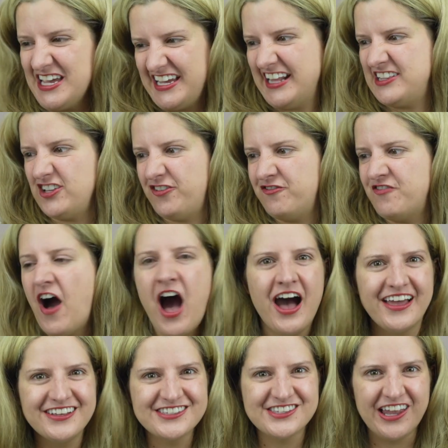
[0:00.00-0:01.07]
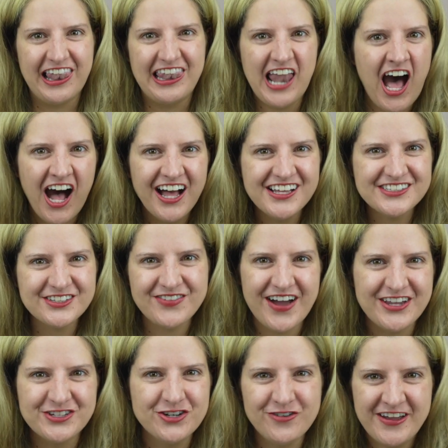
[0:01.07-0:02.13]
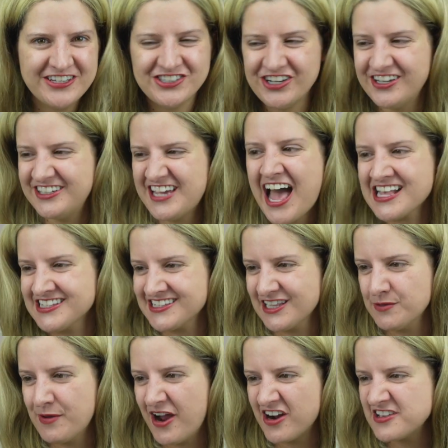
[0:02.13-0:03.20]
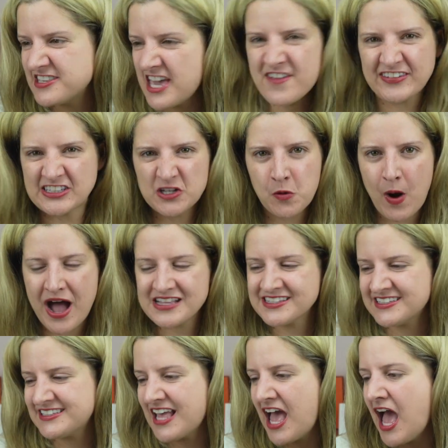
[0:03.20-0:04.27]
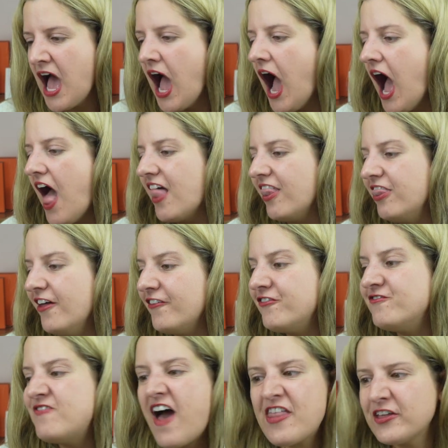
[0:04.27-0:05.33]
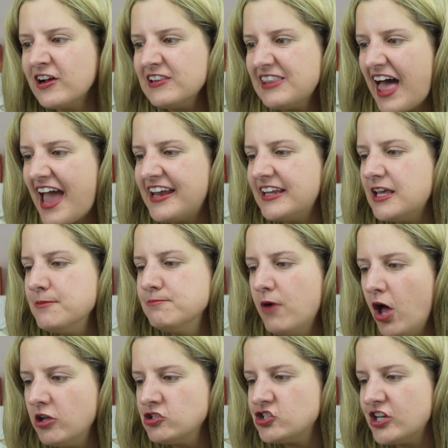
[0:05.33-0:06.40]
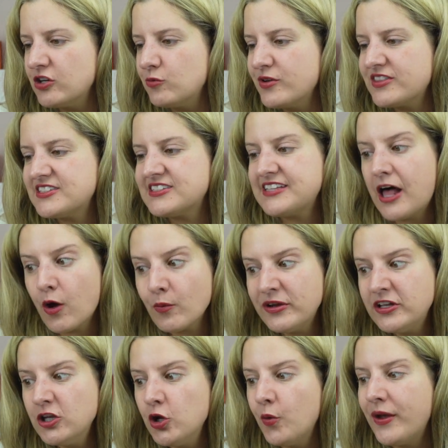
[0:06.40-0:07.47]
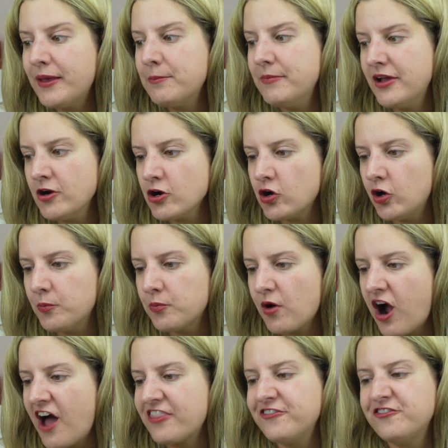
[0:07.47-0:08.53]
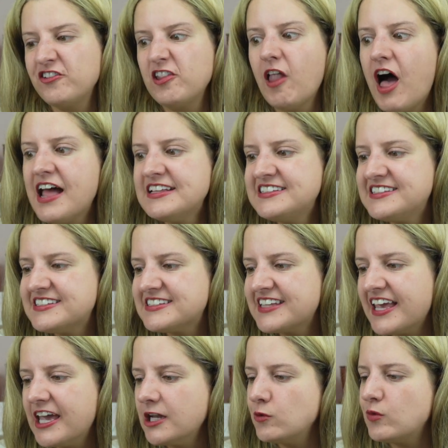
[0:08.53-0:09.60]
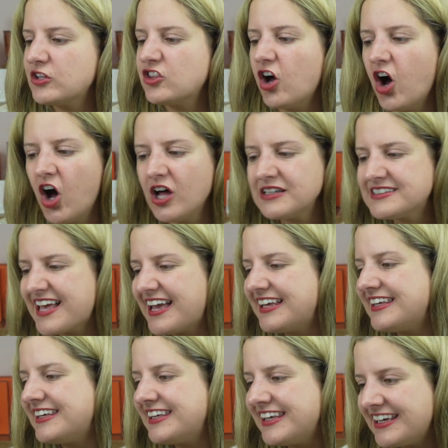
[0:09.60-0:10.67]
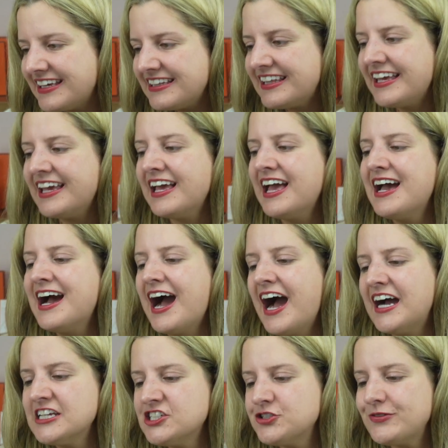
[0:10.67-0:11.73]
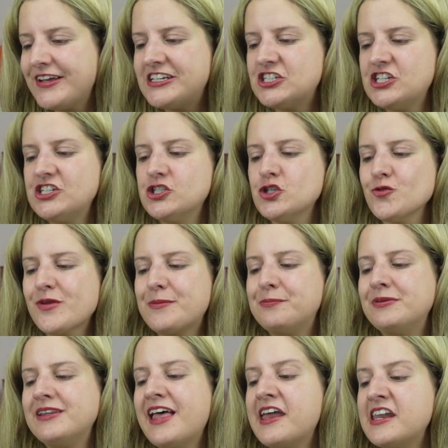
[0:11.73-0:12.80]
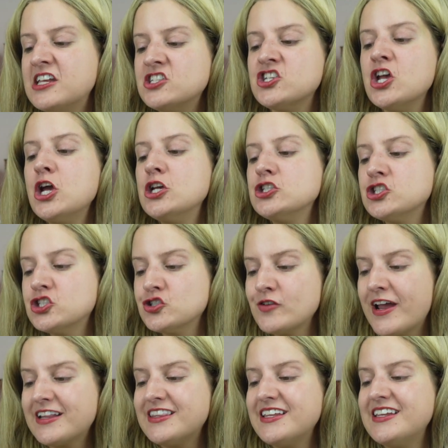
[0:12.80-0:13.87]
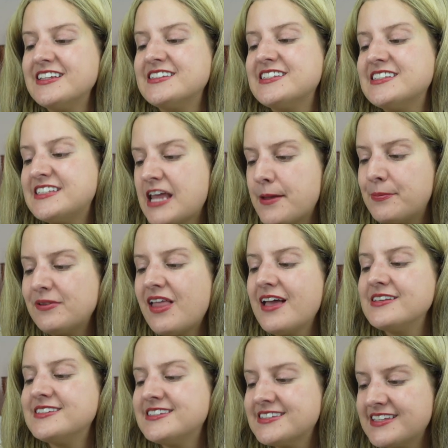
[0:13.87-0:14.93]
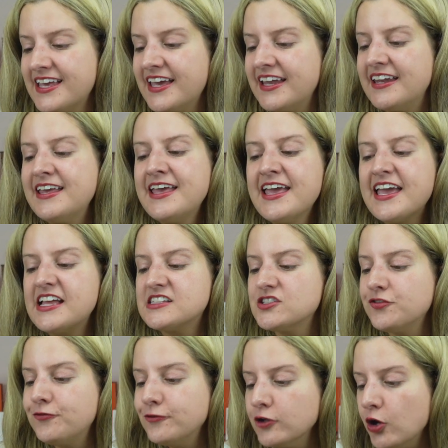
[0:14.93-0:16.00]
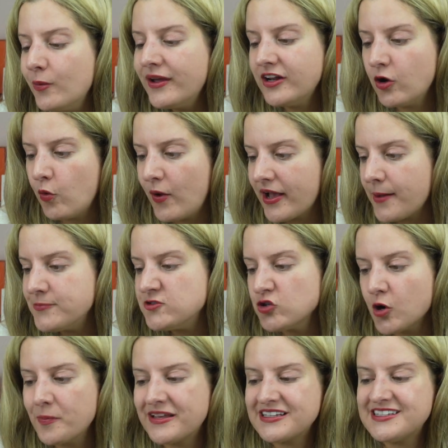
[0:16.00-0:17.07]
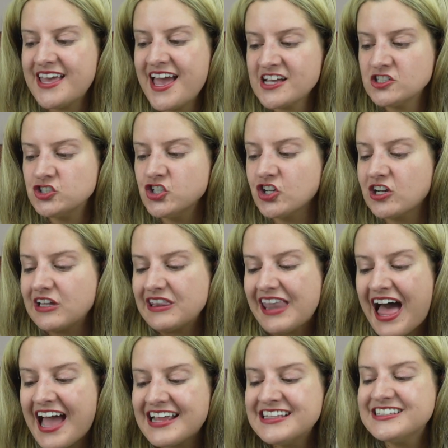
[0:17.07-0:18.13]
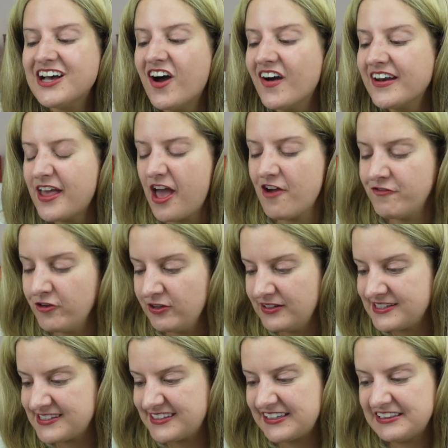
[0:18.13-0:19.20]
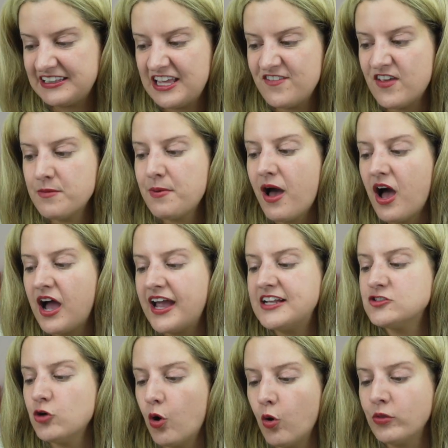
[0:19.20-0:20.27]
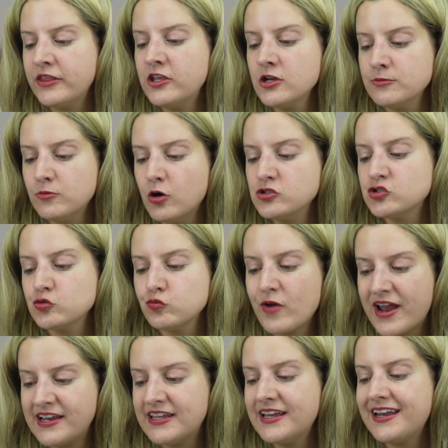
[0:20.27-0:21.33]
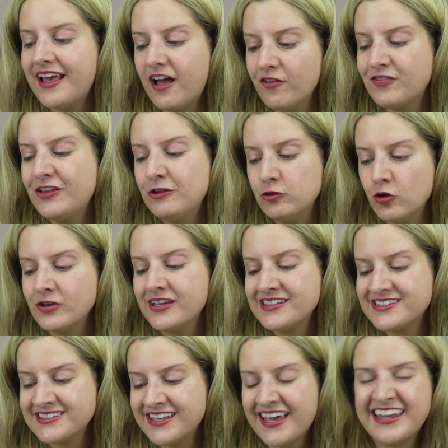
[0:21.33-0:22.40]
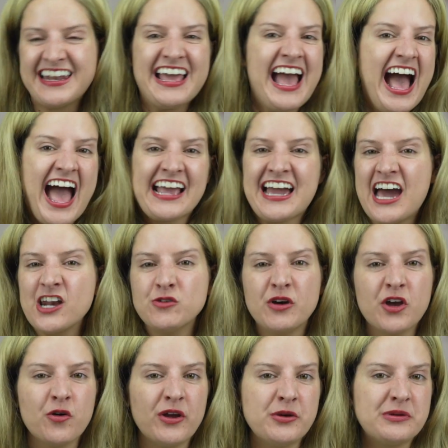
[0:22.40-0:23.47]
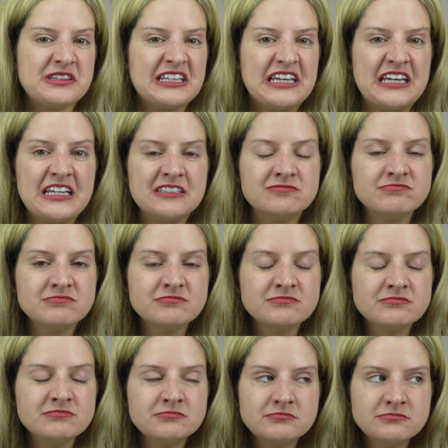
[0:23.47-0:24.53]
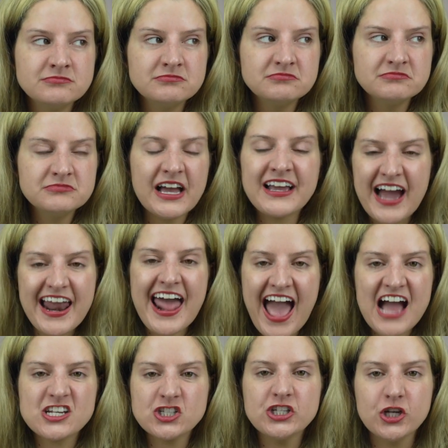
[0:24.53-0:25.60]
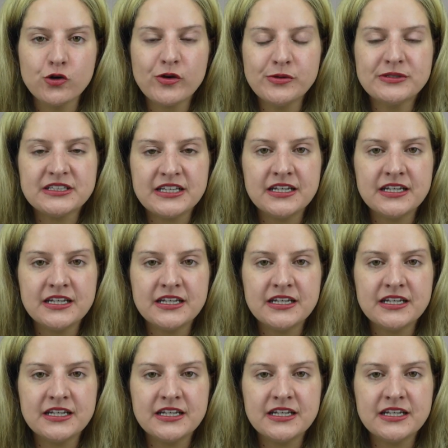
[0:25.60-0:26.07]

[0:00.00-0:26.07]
it defies the laws of hydration. Yes, La Mer, give it to us. The Featherlight Emulsion with Cell Renewing Miracle Broth floods skin with all-day healing hydration to replenish, strengthen, and stabilize skin. Its fluid, quick-absorbing texture glides on effortlessly, leaving behind only your most radiant, healthy-looking skin. I got to agree with it. I got to actually agree with